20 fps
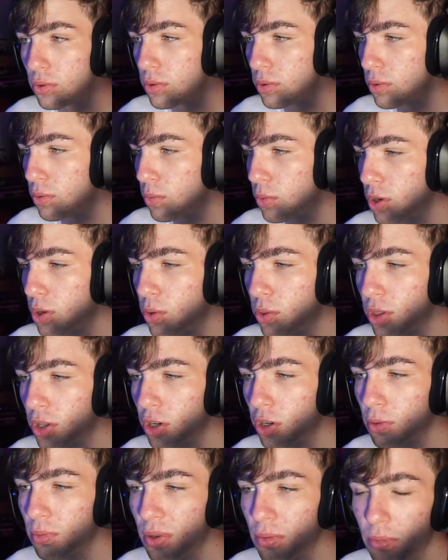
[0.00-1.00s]
What do you think
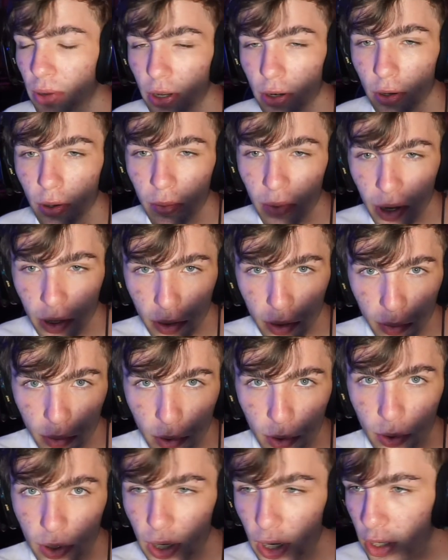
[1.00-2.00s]
could be better about the
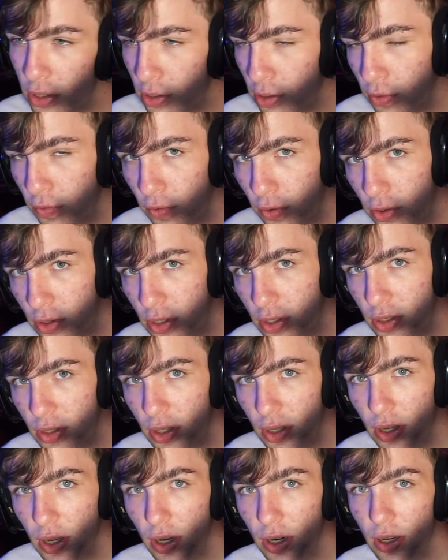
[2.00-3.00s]
Procaster versus
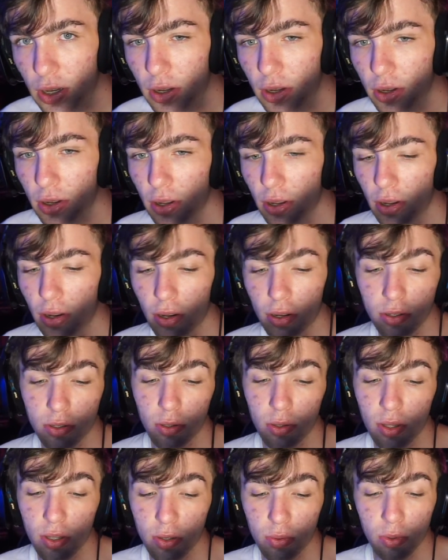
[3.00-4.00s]
the Yeti? Also,
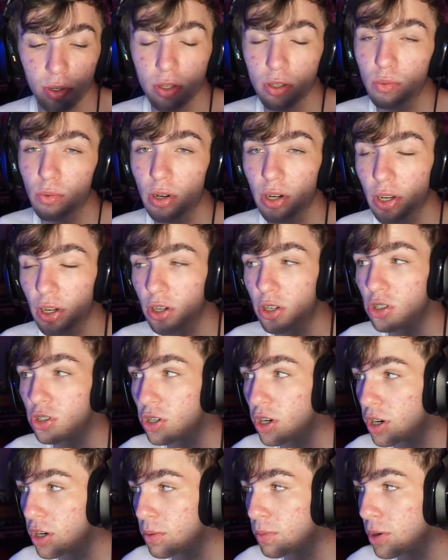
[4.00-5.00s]
this one is running on a
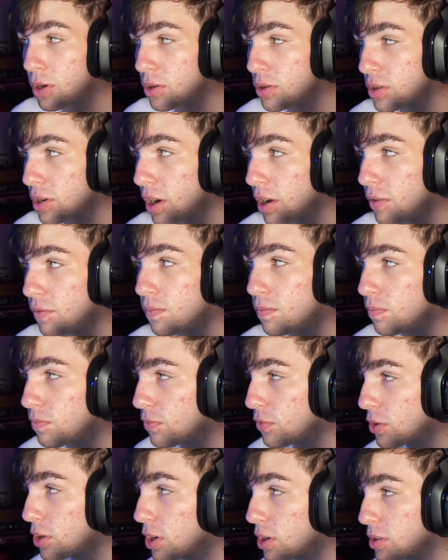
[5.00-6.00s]
shock mount. I
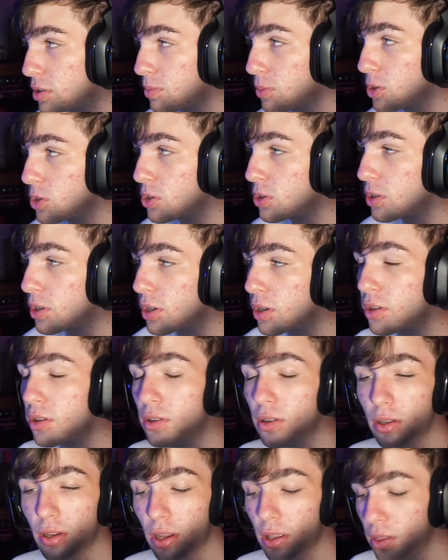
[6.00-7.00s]
forgot to mention that.
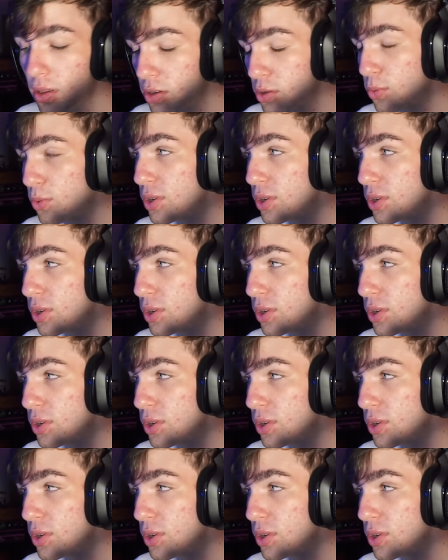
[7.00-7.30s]
And this one